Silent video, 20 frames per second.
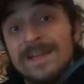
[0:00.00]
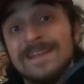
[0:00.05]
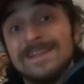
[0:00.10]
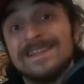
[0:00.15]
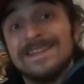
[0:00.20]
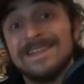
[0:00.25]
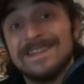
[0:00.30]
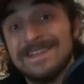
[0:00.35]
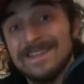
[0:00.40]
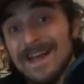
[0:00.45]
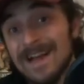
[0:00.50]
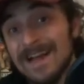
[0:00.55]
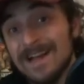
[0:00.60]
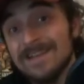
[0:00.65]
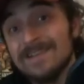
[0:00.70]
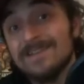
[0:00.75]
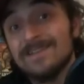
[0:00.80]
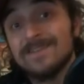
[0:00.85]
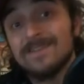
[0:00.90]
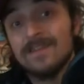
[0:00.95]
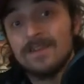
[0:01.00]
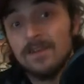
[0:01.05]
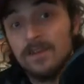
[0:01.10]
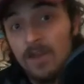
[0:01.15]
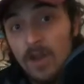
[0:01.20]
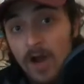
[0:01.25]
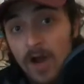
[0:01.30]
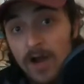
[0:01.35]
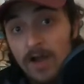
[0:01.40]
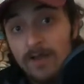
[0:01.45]
decides to
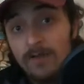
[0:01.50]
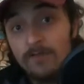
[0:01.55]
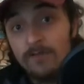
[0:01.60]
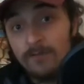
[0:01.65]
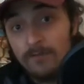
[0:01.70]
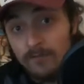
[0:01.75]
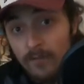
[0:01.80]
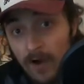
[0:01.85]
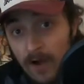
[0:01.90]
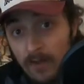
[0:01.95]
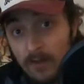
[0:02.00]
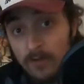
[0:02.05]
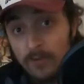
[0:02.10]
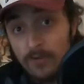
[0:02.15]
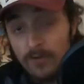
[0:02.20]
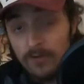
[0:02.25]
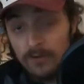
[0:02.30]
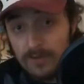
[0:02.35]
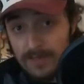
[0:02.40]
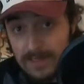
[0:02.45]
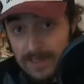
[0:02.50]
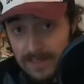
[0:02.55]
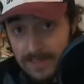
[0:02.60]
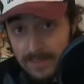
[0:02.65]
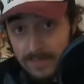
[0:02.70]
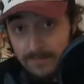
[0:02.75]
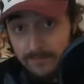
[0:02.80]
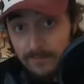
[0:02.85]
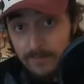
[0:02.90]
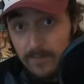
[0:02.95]
not follow your
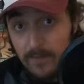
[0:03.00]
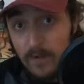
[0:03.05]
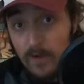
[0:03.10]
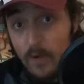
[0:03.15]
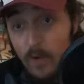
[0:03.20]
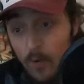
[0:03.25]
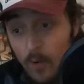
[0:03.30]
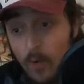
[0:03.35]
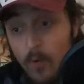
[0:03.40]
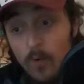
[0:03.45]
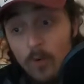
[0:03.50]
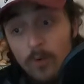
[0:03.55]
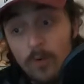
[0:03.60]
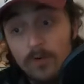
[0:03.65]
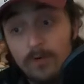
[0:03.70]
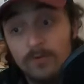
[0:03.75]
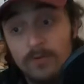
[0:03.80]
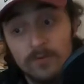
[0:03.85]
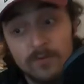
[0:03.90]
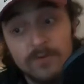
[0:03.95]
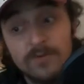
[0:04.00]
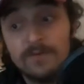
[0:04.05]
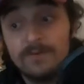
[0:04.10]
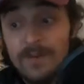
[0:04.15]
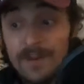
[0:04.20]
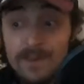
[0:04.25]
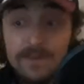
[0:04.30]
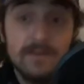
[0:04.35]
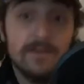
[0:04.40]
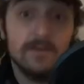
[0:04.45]
lead or lose
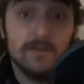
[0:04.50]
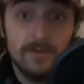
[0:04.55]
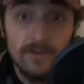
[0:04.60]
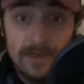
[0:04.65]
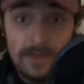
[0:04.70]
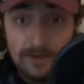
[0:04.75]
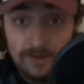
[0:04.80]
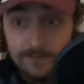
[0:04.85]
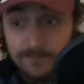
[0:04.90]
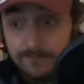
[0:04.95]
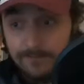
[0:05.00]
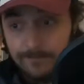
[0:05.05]
faith in their leader.